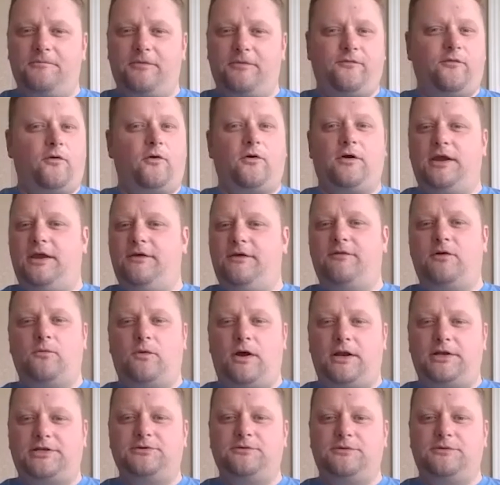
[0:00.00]
before he even
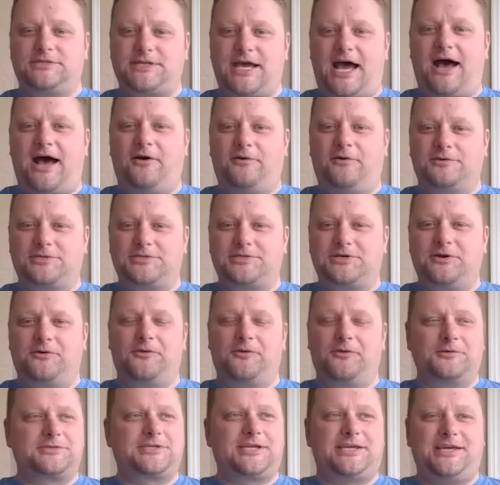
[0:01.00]
went to his house. So
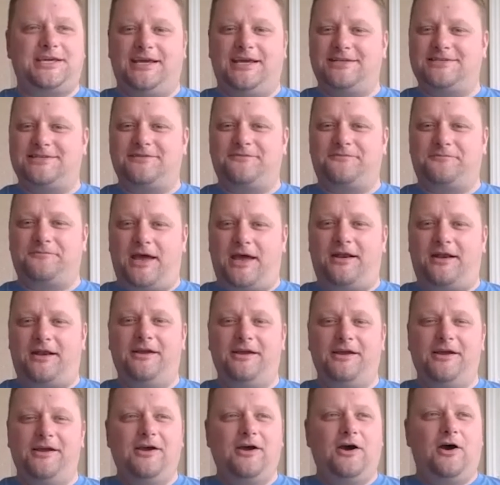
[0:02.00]
those kids have been
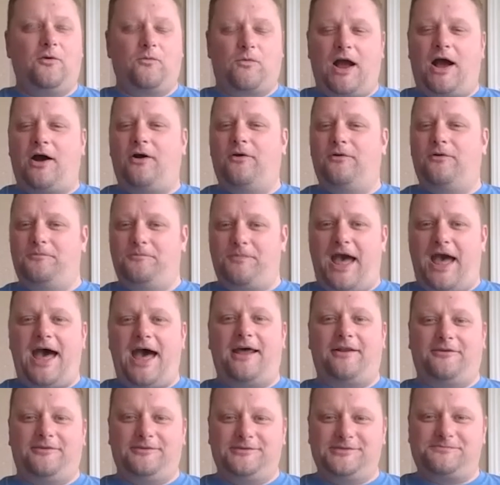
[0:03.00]
around
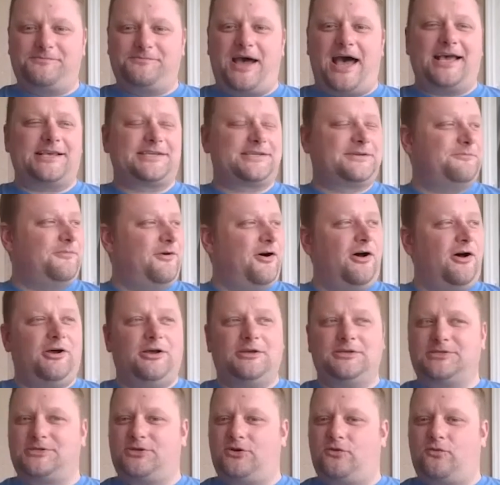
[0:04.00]
battles,
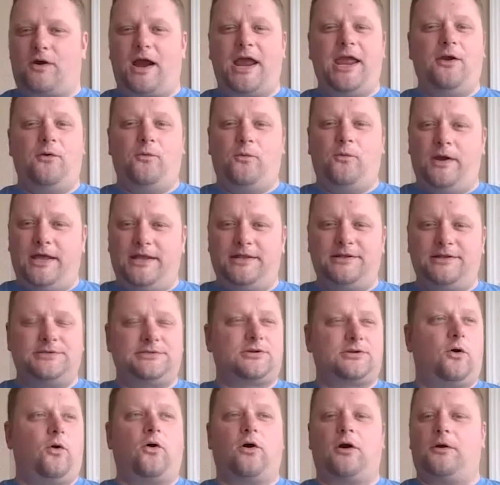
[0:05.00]
basketballs, great
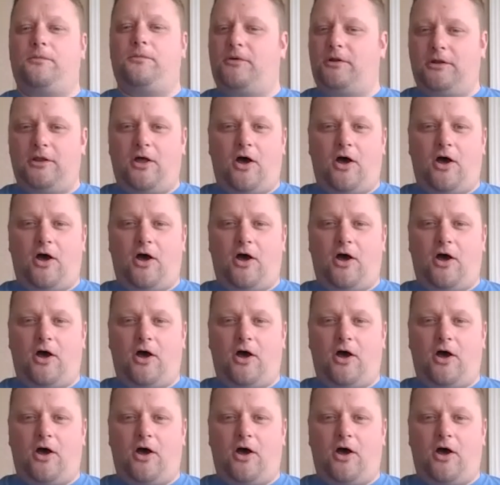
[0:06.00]
wins, horrible